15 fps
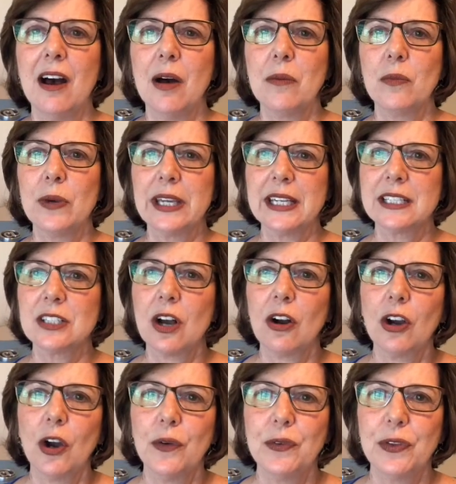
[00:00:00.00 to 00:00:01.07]
We can talk
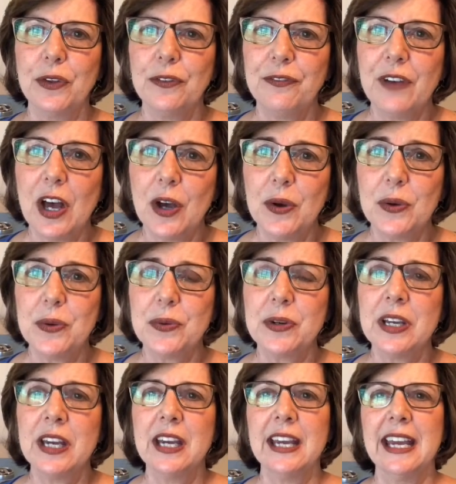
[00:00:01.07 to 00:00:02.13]
over the phone,
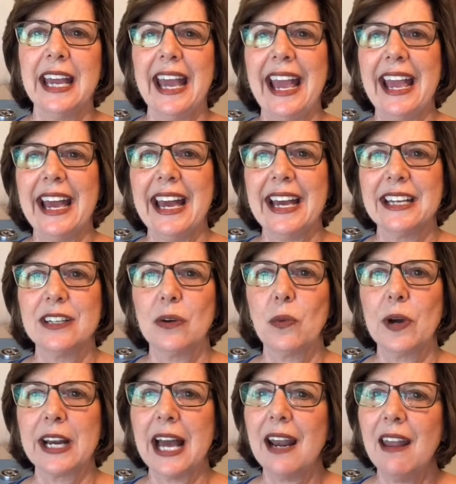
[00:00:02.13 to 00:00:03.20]
and
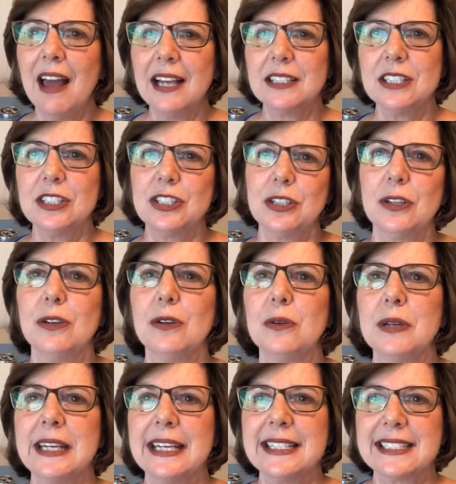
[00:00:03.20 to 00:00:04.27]
what I like to do
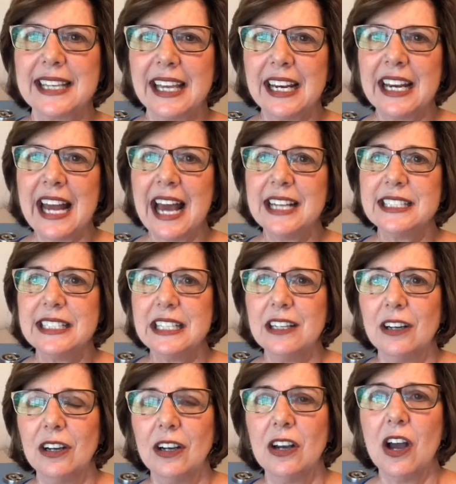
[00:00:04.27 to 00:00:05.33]
is get an
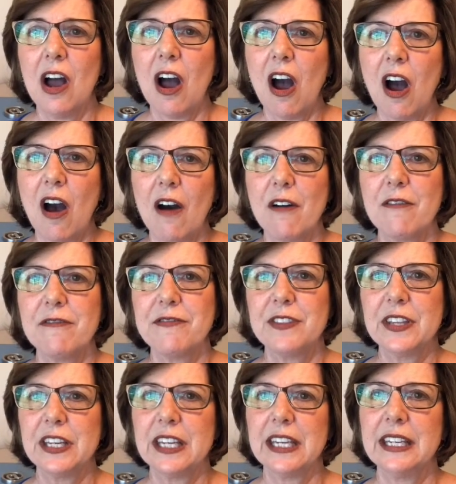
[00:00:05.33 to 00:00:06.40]
idea of
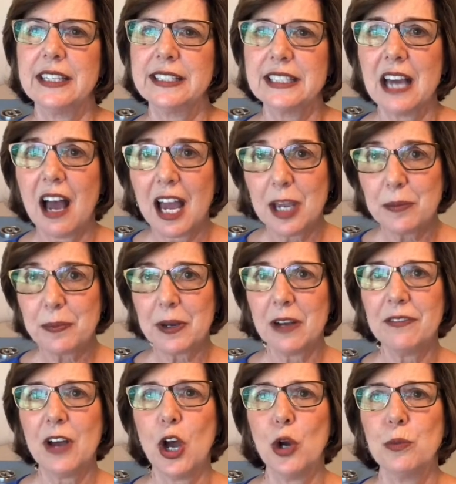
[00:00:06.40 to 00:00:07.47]
the type of
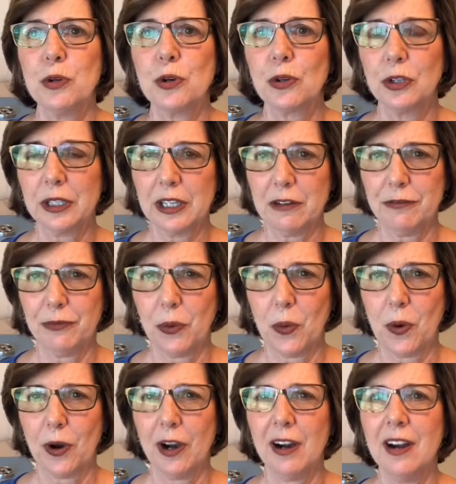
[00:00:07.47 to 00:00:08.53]
home you're looking
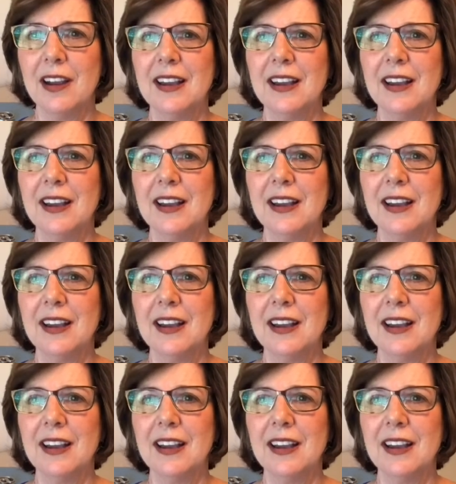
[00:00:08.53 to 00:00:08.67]
for.